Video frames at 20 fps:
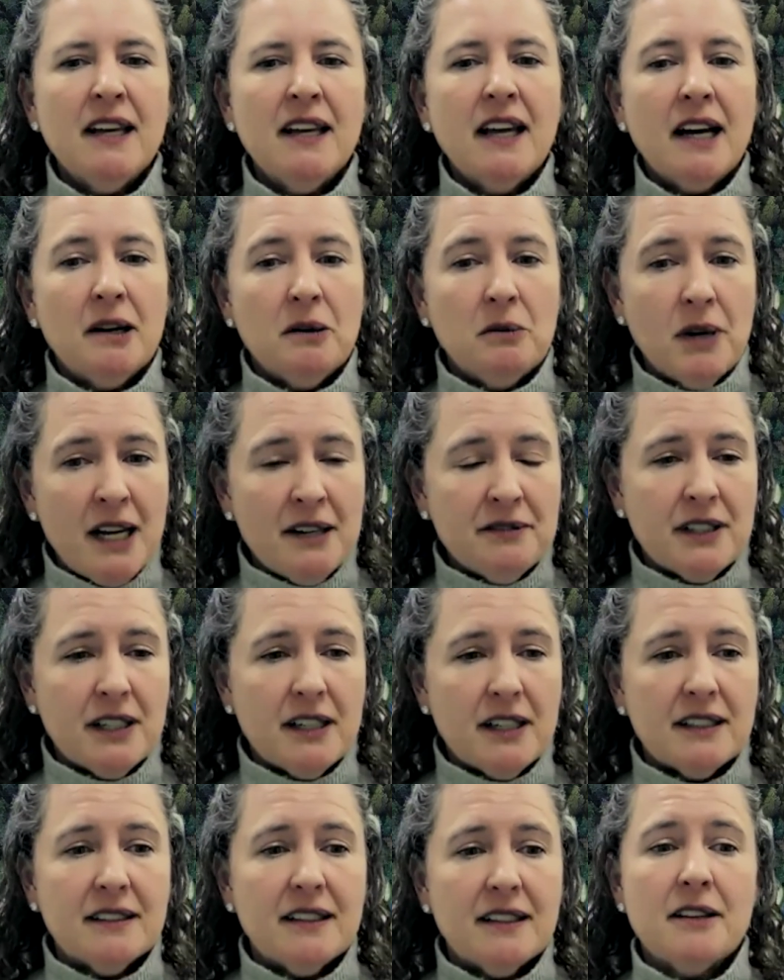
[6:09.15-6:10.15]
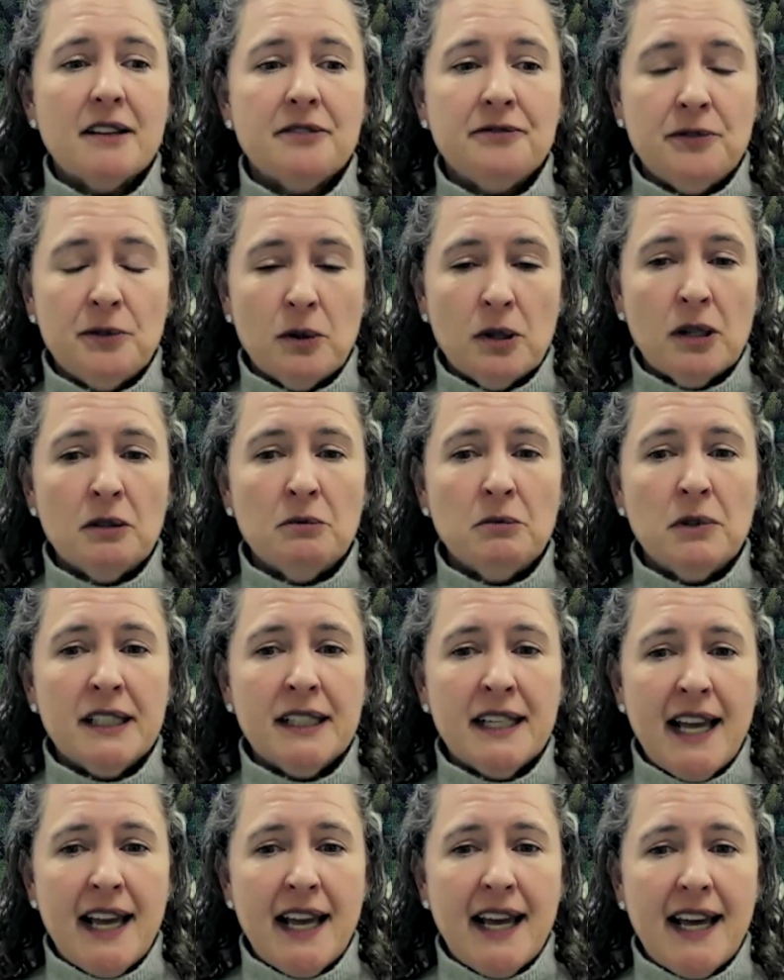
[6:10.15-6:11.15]
However, the
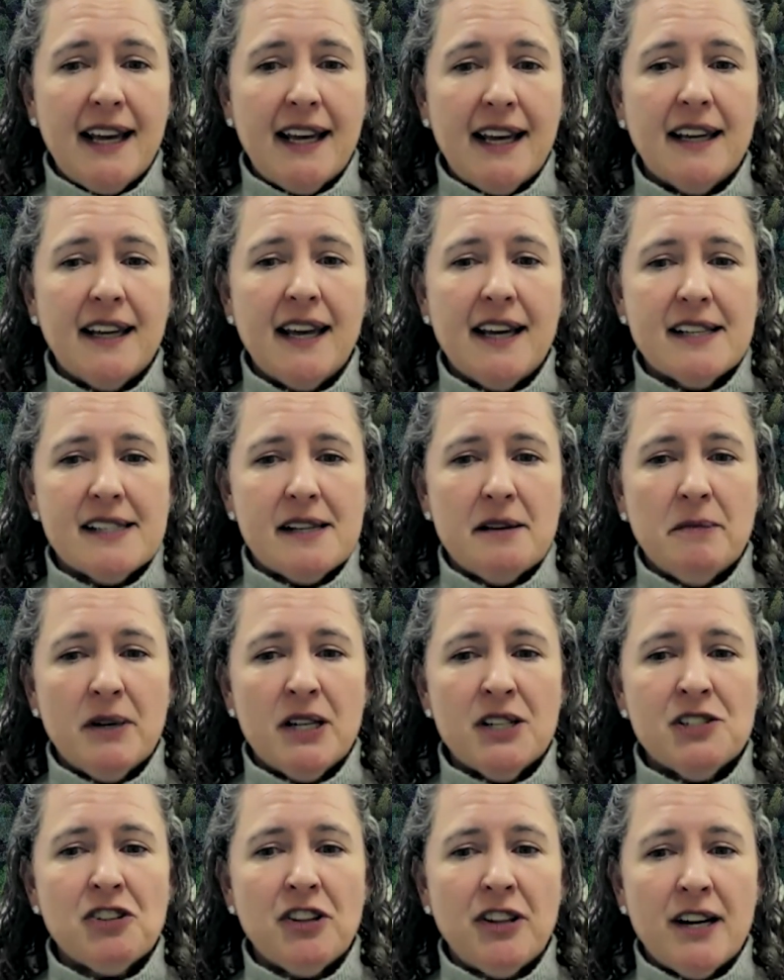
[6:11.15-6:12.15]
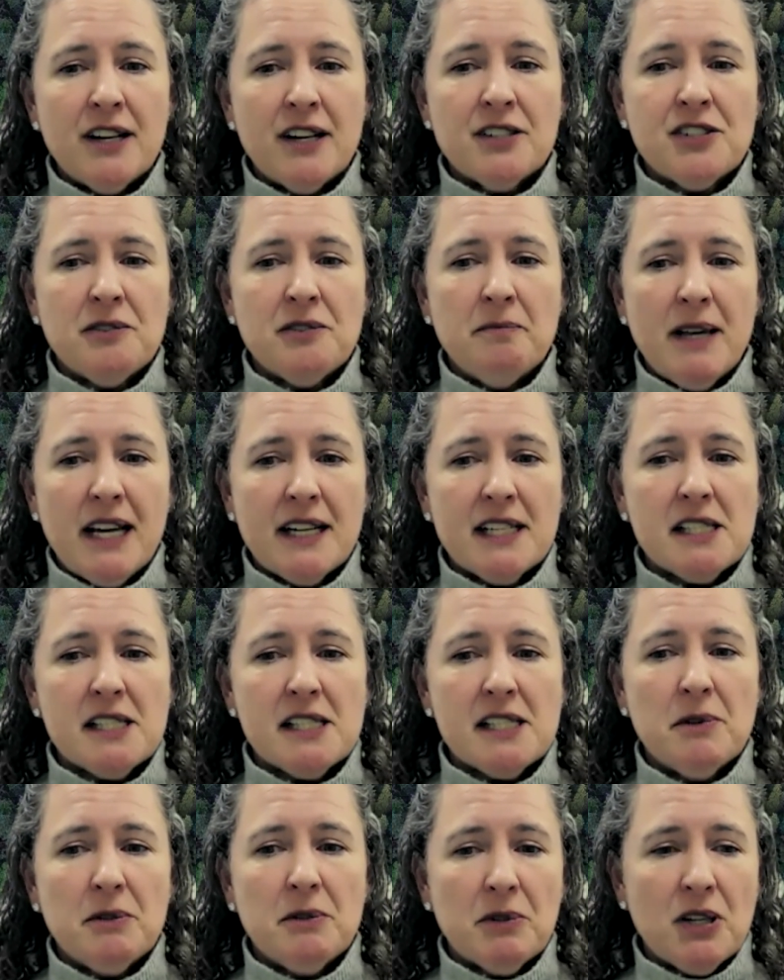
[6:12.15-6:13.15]
401k has a much larger
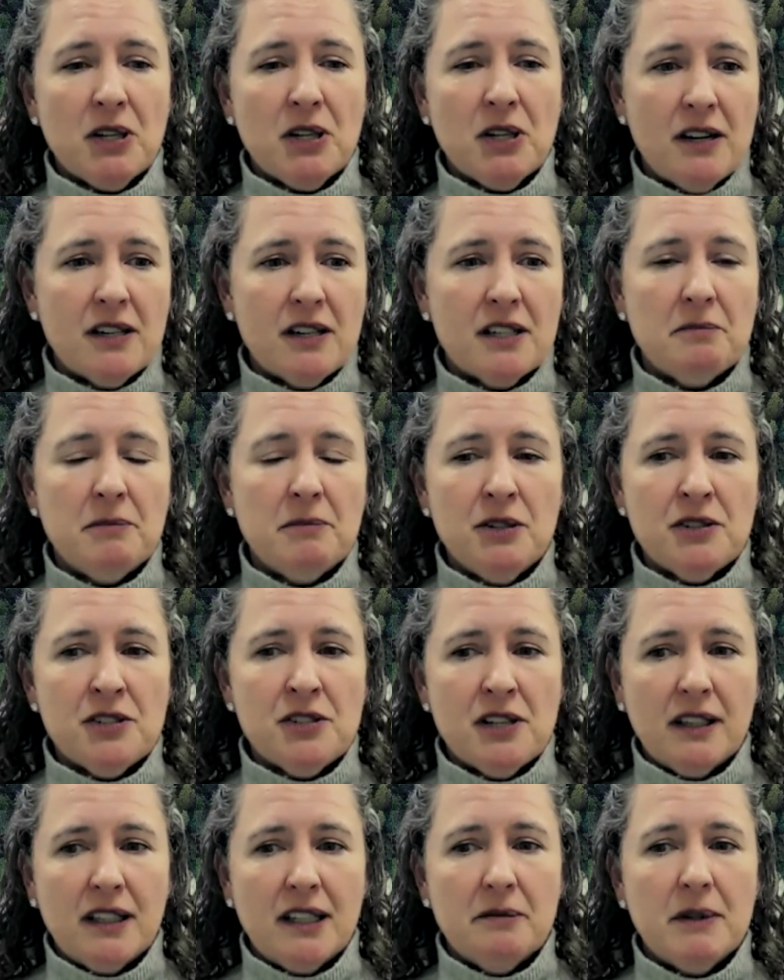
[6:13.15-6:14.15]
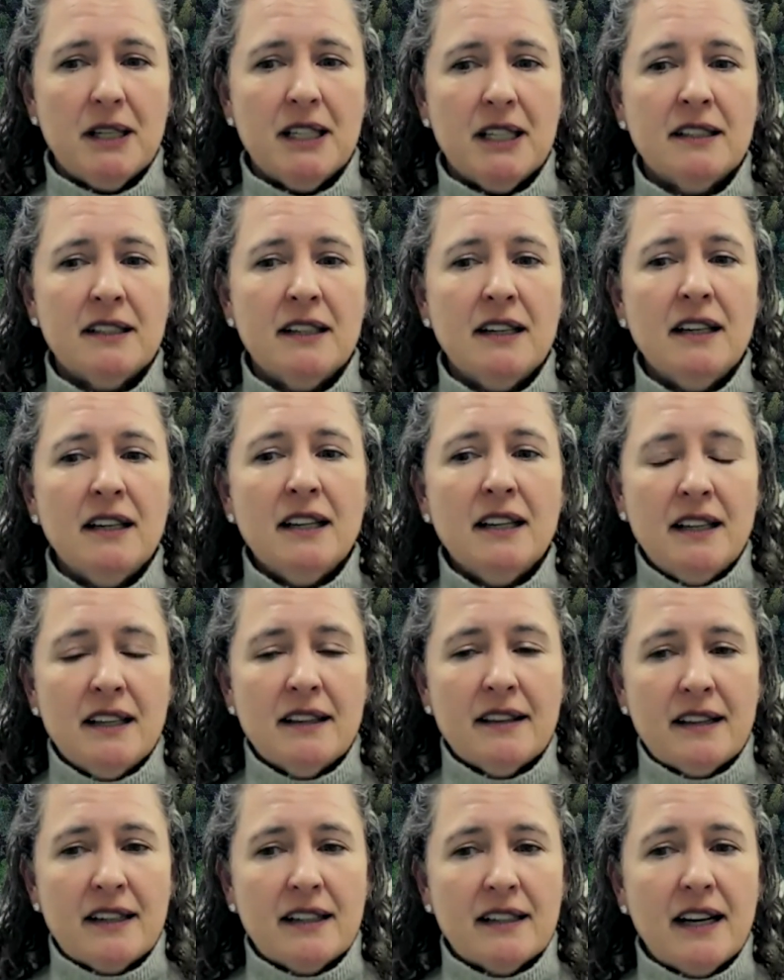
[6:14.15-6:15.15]
maximum contribution limit
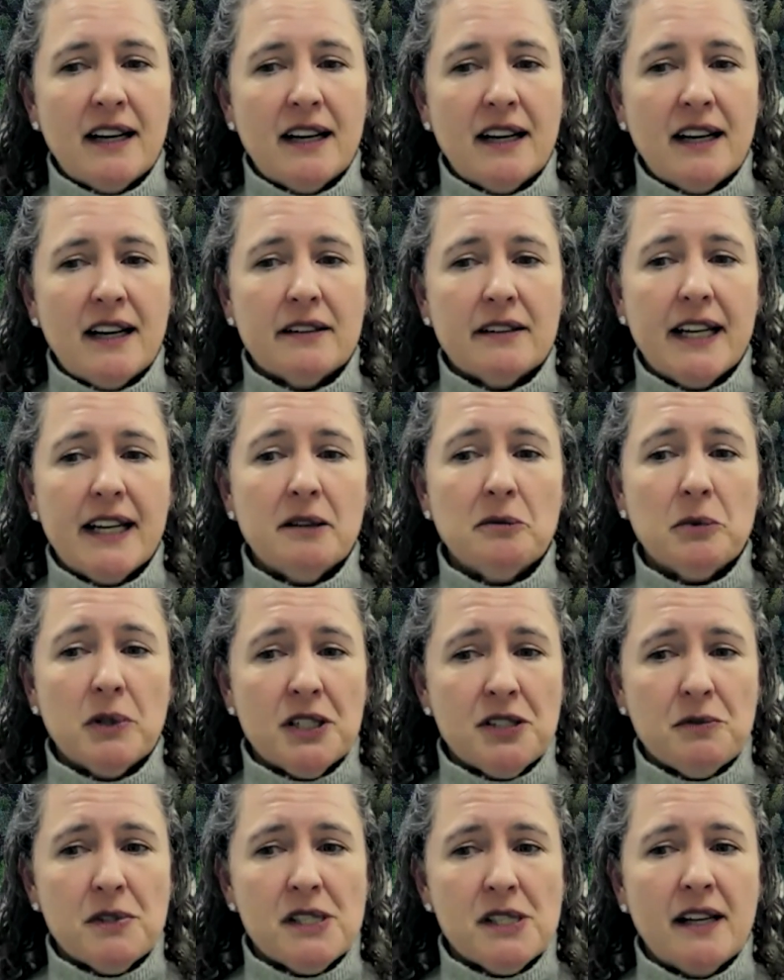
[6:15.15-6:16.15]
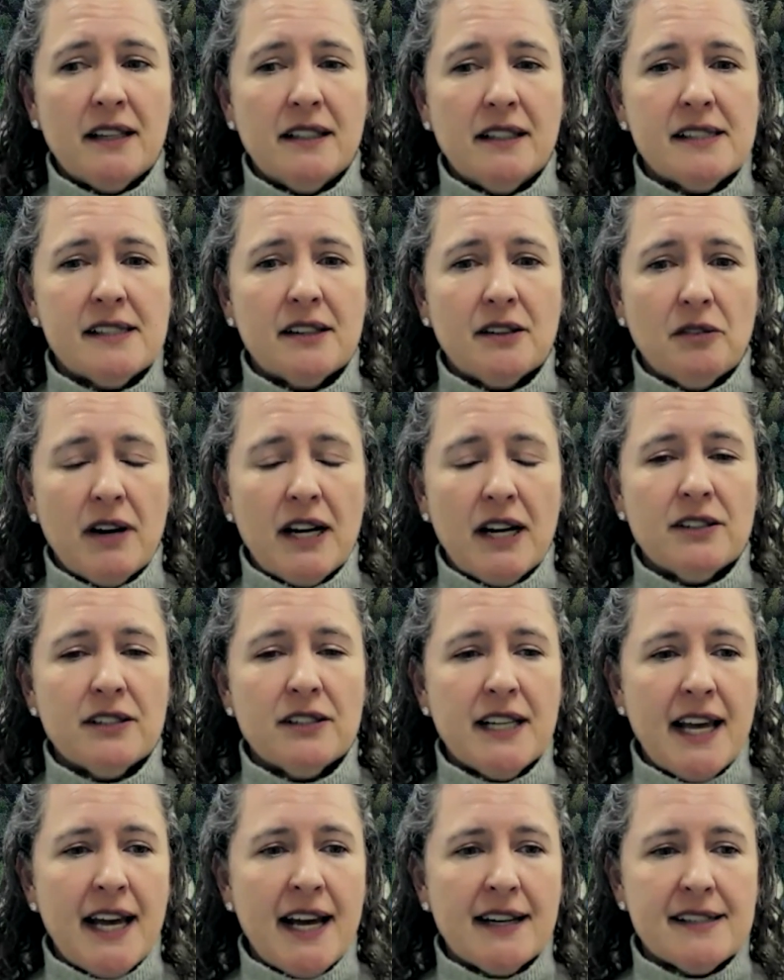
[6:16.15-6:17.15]
than an IRA, which results in
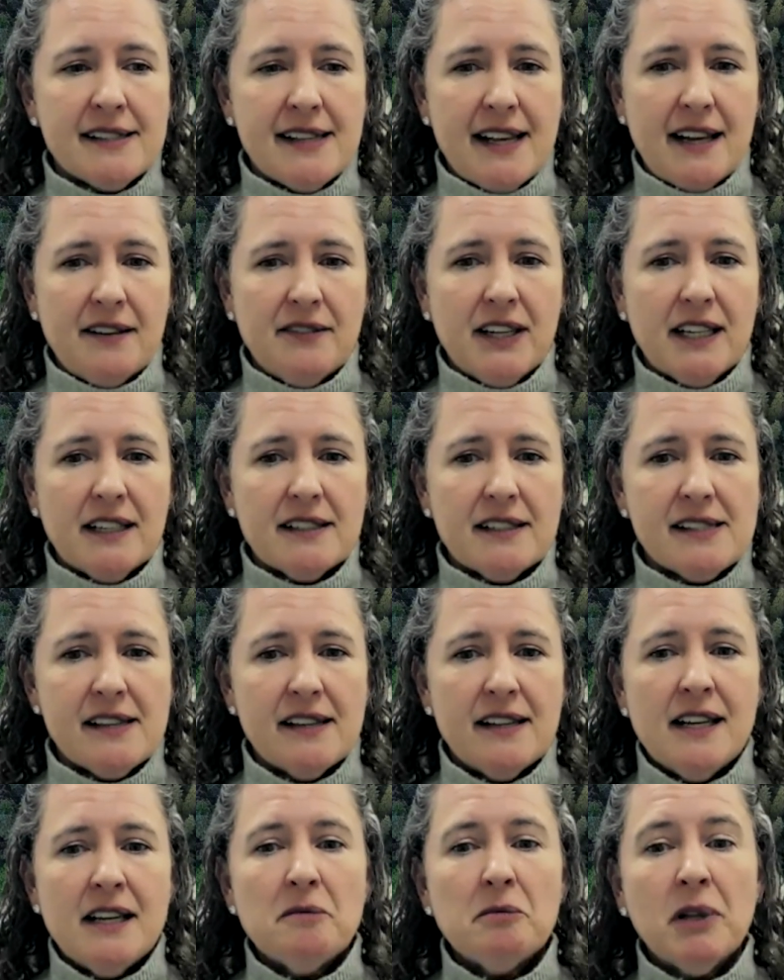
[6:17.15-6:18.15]
greater tax savings.